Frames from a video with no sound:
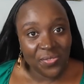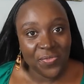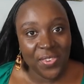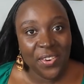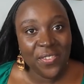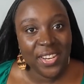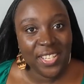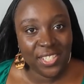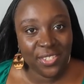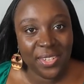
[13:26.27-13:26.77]

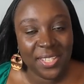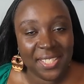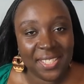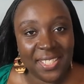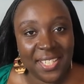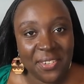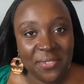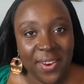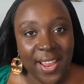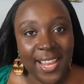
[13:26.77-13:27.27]
Very
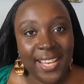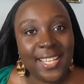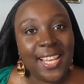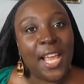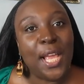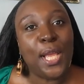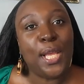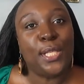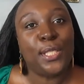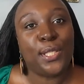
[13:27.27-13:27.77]
interesting, right?
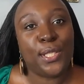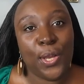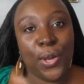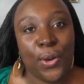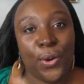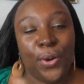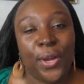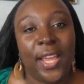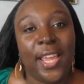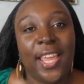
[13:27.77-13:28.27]

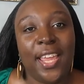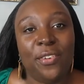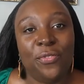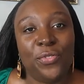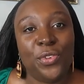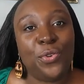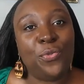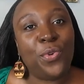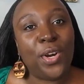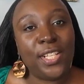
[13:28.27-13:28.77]
So
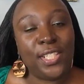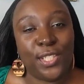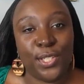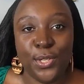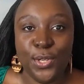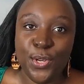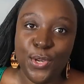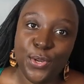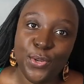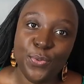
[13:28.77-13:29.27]
if you want
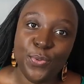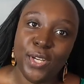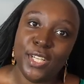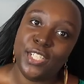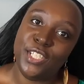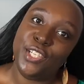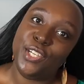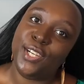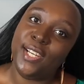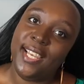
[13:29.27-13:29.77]
to know
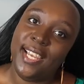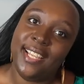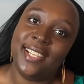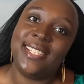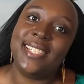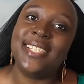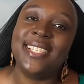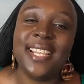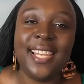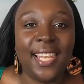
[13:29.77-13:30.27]
what your
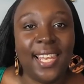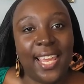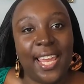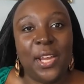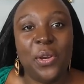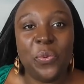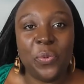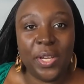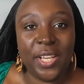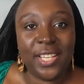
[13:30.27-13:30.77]
lost
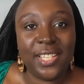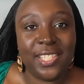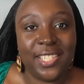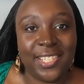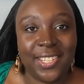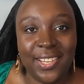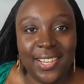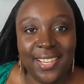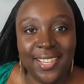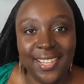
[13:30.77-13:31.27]

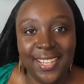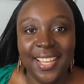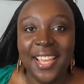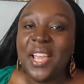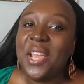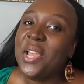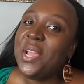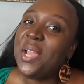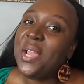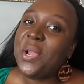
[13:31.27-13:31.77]
language
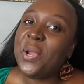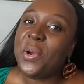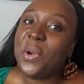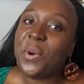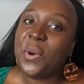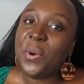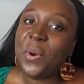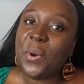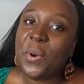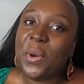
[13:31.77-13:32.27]

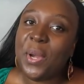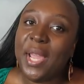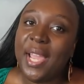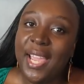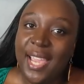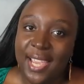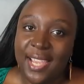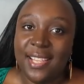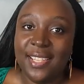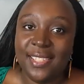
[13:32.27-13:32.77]

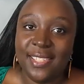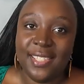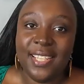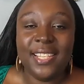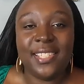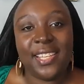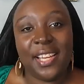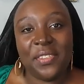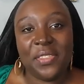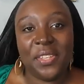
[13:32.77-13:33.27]
is,
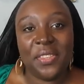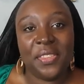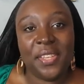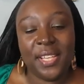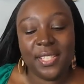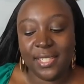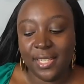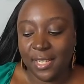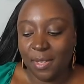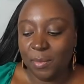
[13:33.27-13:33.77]
these are the
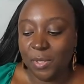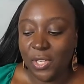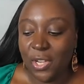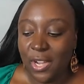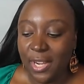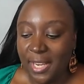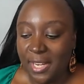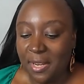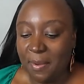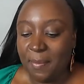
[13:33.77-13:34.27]
things that I'm
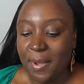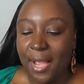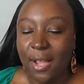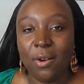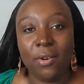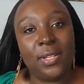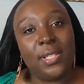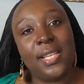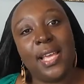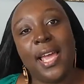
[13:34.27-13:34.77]
talking
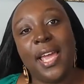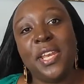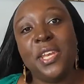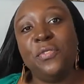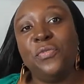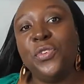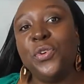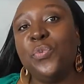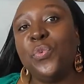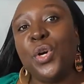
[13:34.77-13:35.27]
about. And
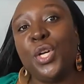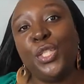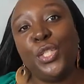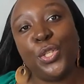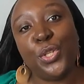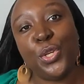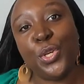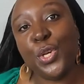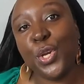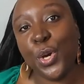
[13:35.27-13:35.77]
if you want
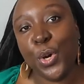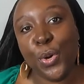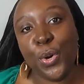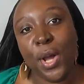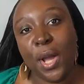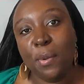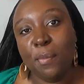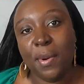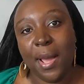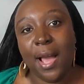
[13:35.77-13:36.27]
to
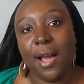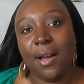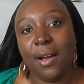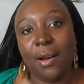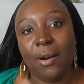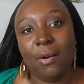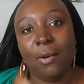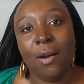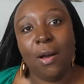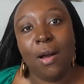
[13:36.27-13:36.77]
know
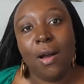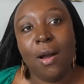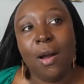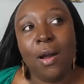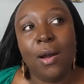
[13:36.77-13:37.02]
about